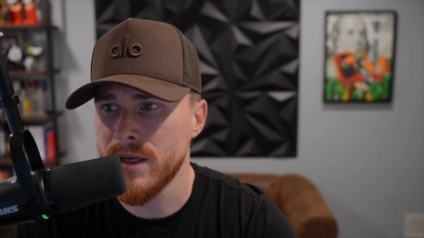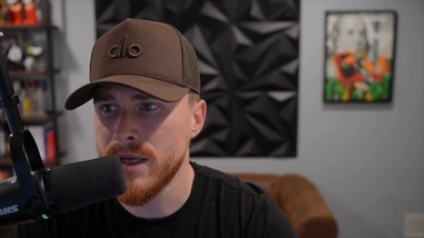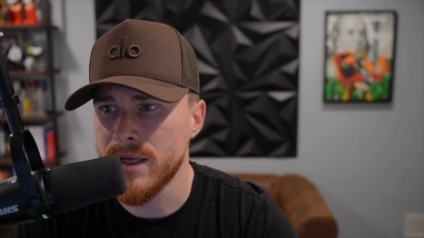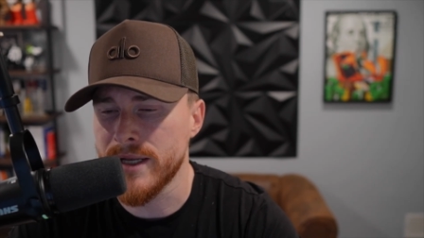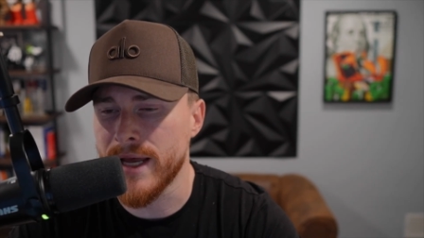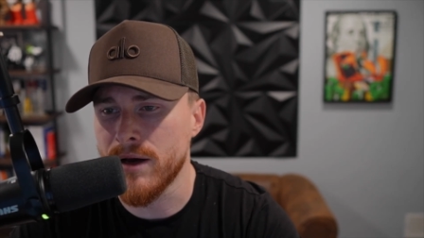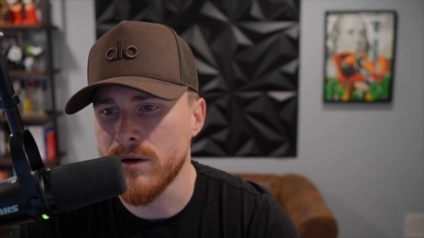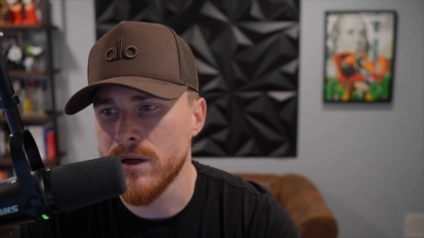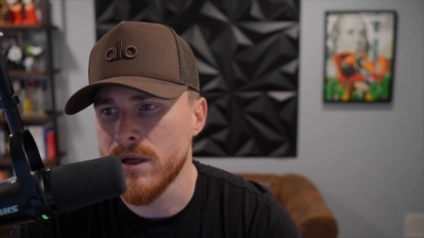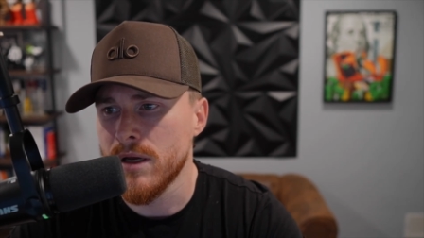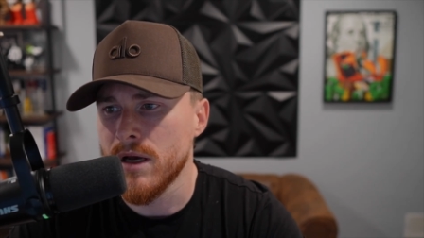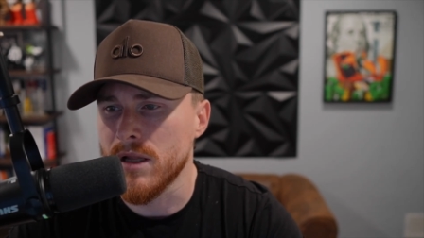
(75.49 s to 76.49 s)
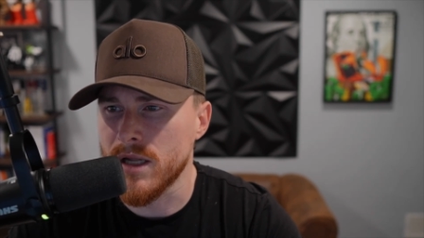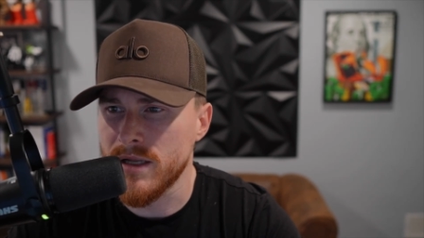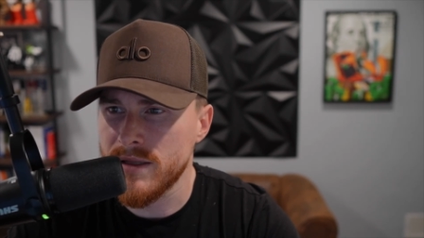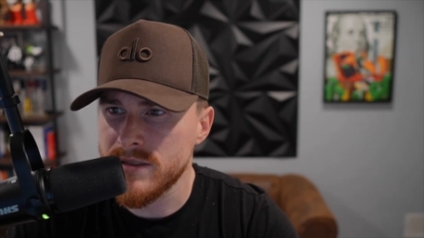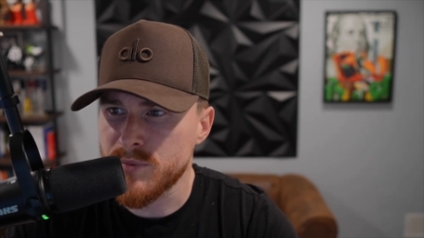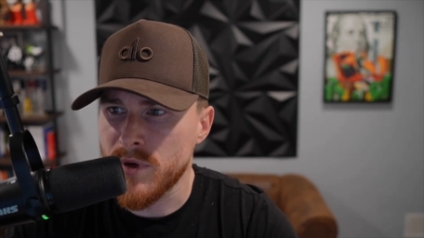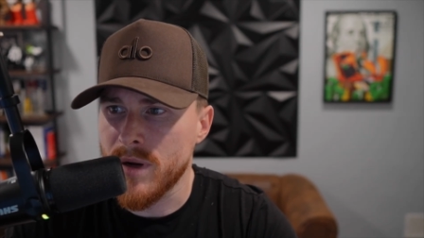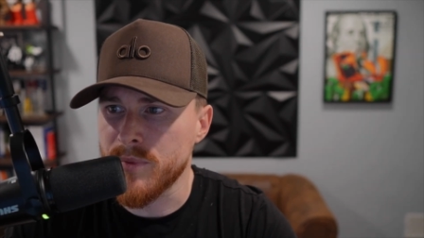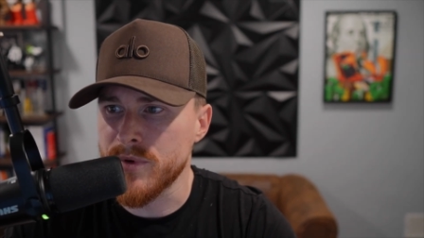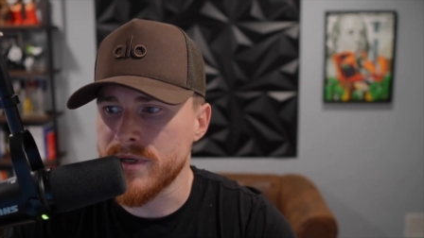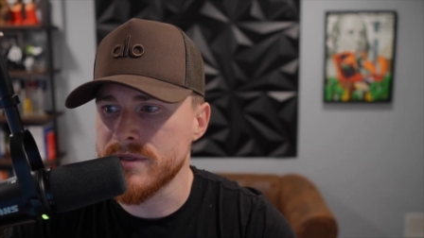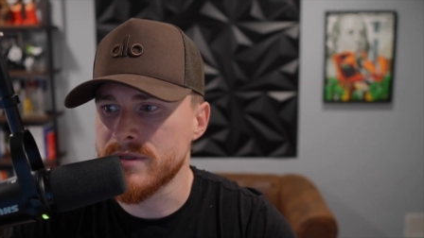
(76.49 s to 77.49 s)
Now, a lot of these
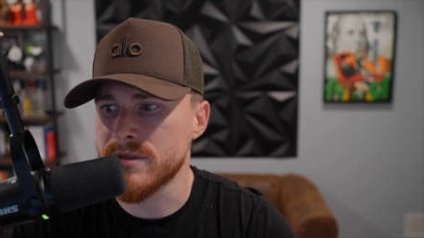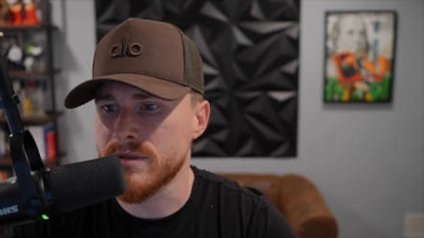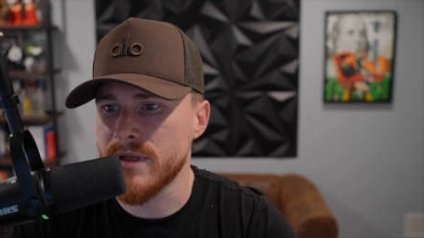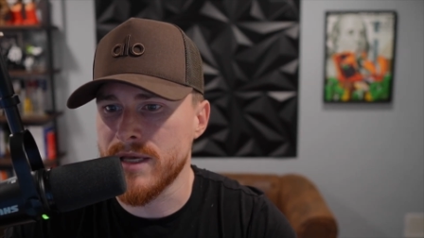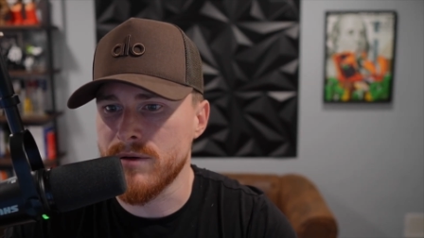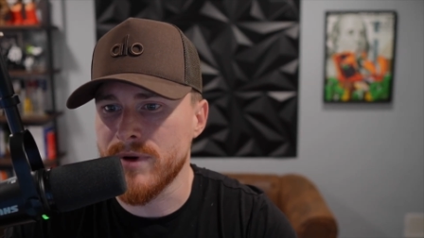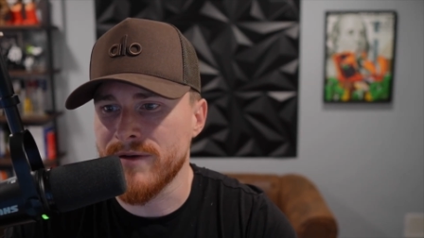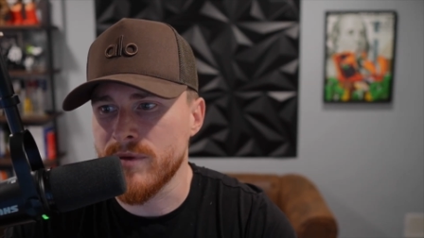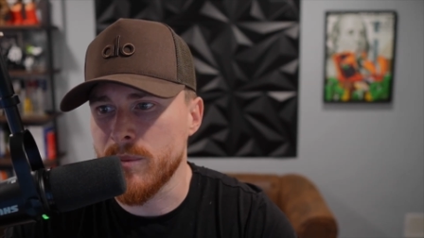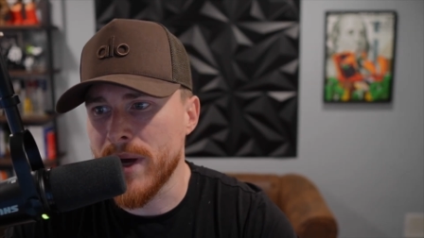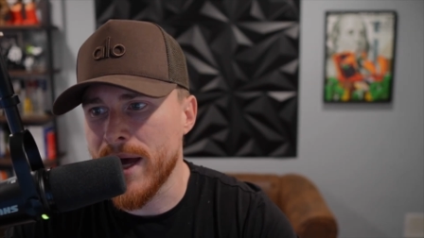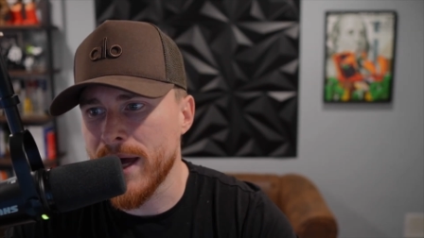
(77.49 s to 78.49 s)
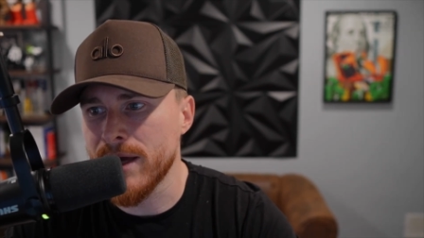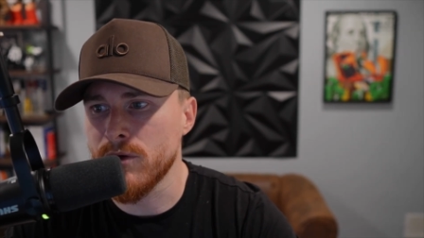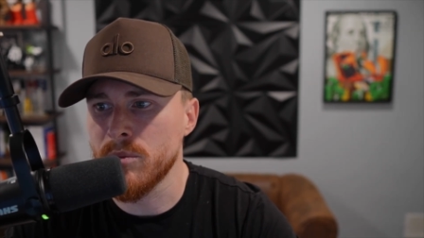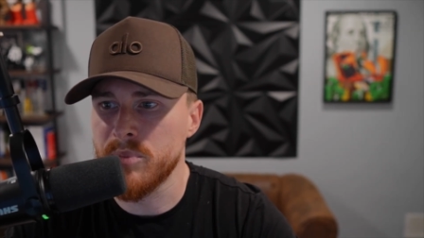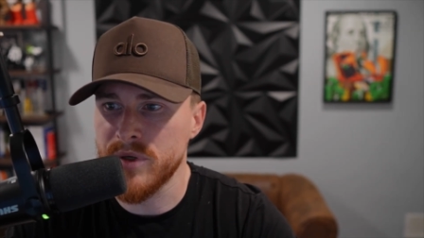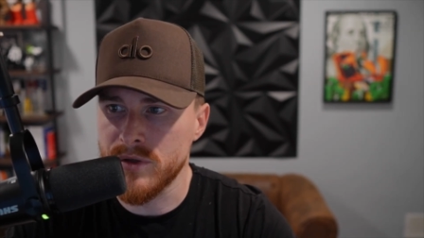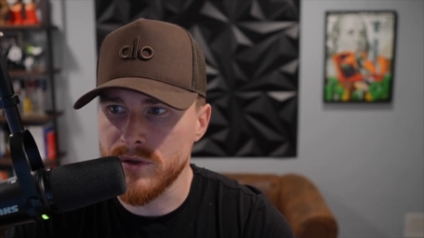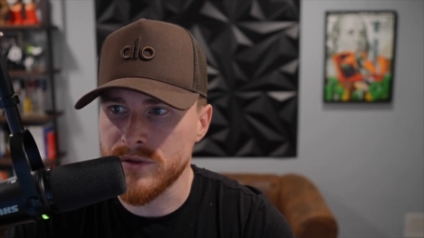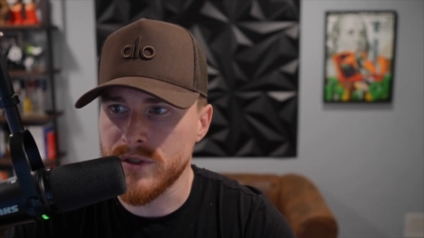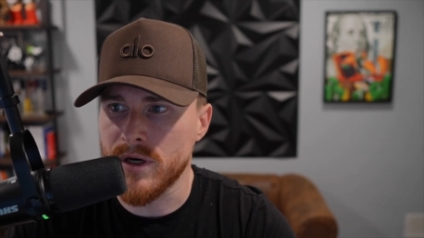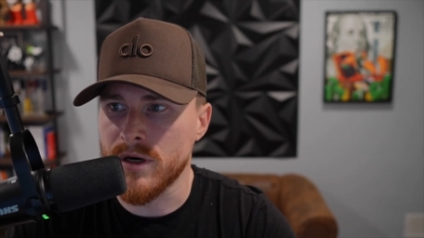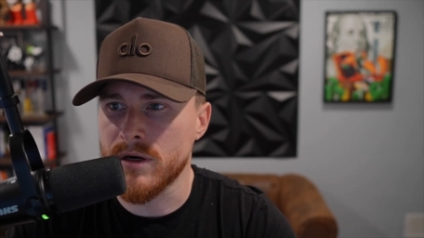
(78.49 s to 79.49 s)
properties that you would have to buy or build
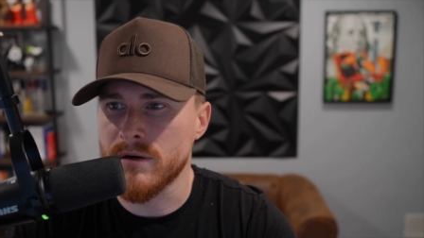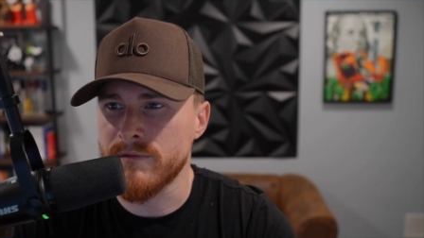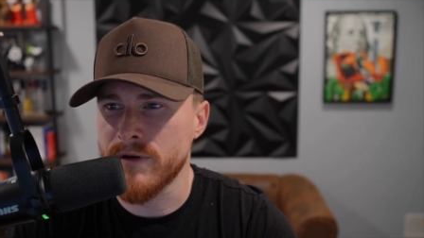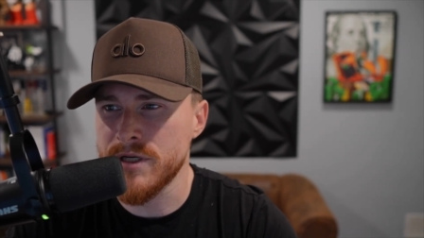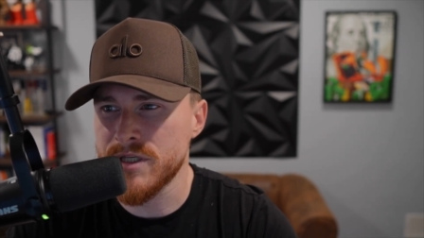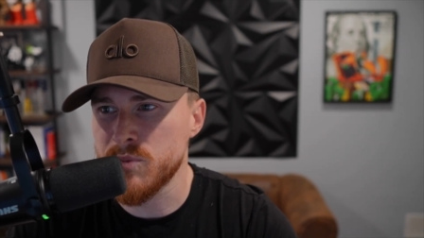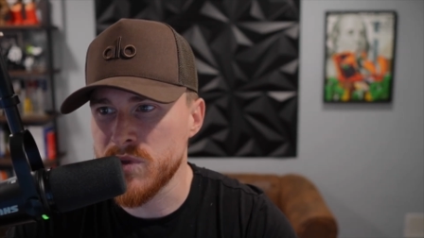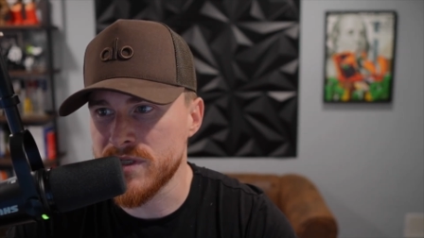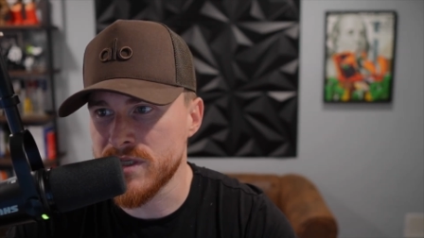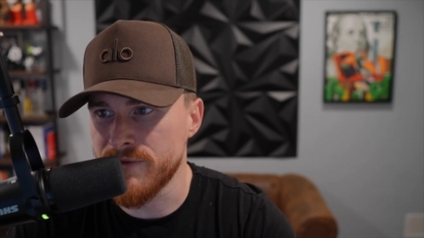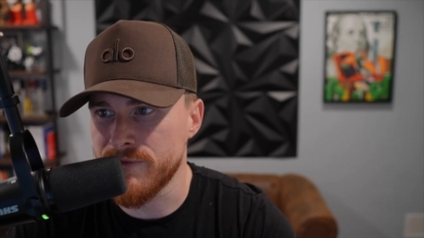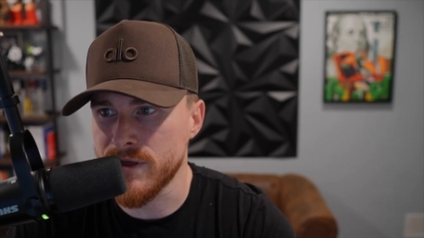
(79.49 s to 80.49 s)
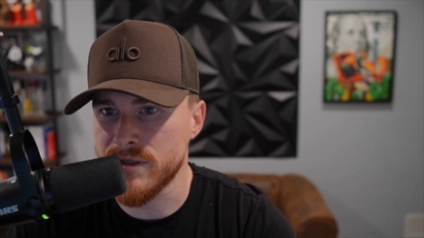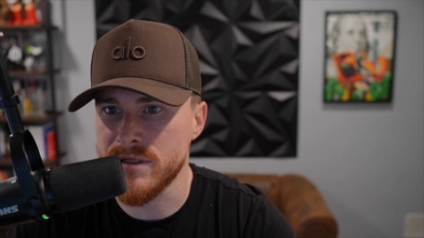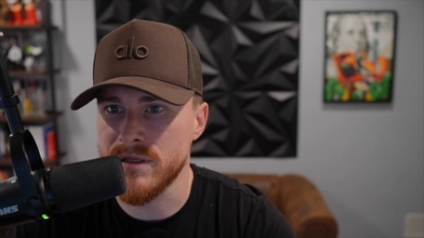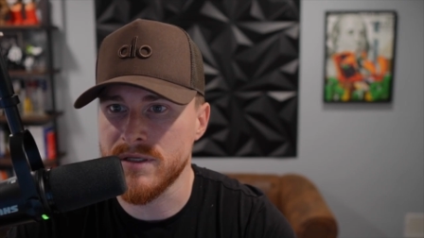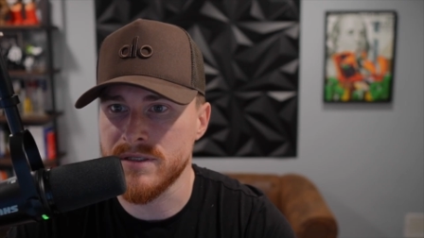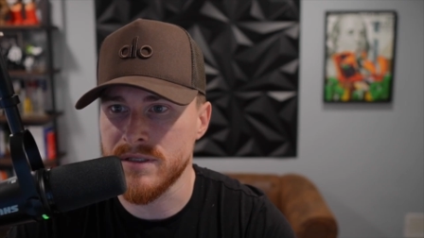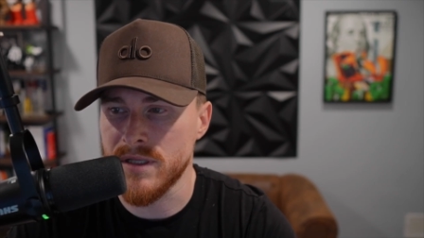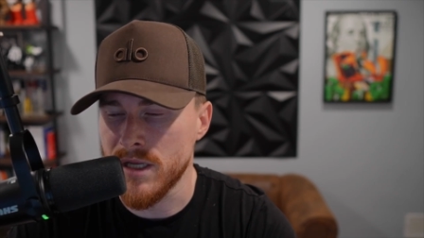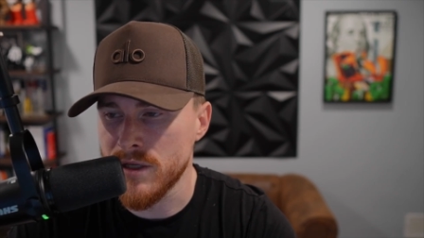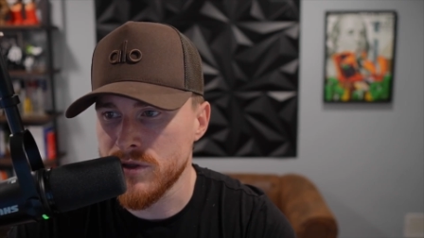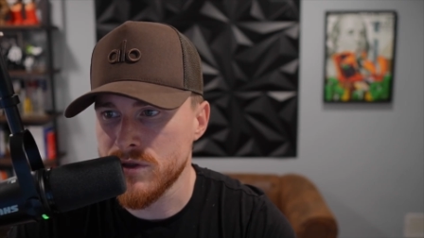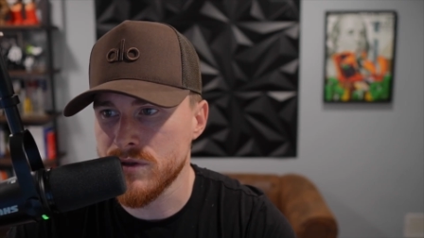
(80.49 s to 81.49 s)
are very specific to this niche.